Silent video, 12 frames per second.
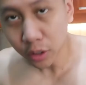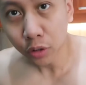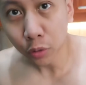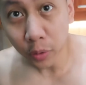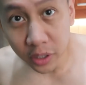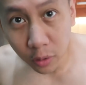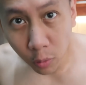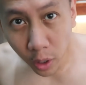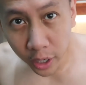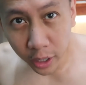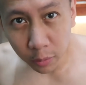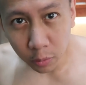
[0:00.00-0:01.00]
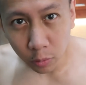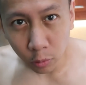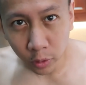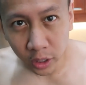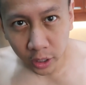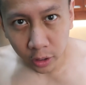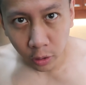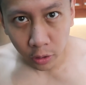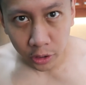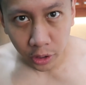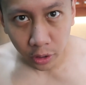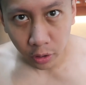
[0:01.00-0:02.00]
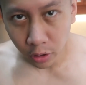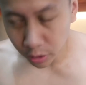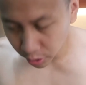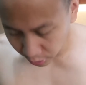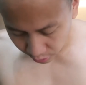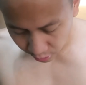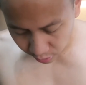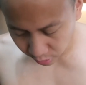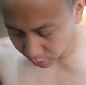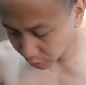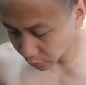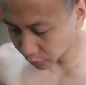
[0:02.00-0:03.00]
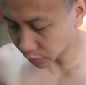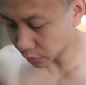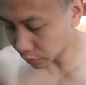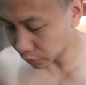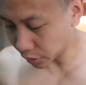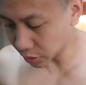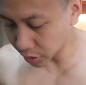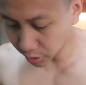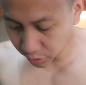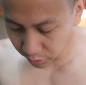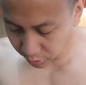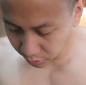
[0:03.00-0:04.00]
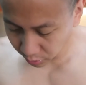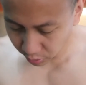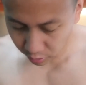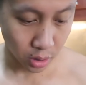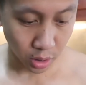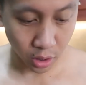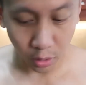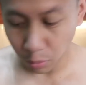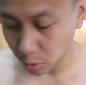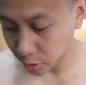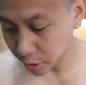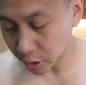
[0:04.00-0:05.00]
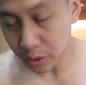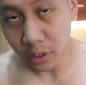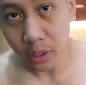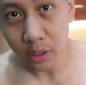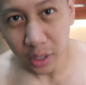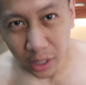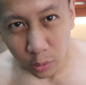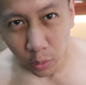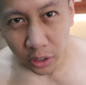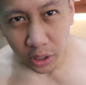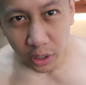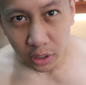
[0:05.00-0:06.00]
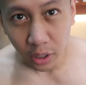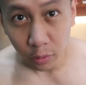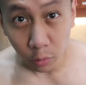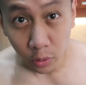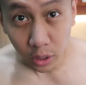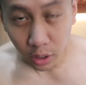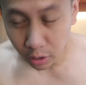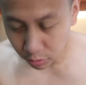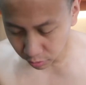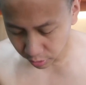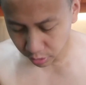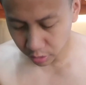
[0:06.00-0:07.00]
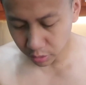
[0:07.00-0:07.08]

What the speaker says: The reason why I'm really encouraging her to eat veggies in the morning is because that's when she's like really hungry.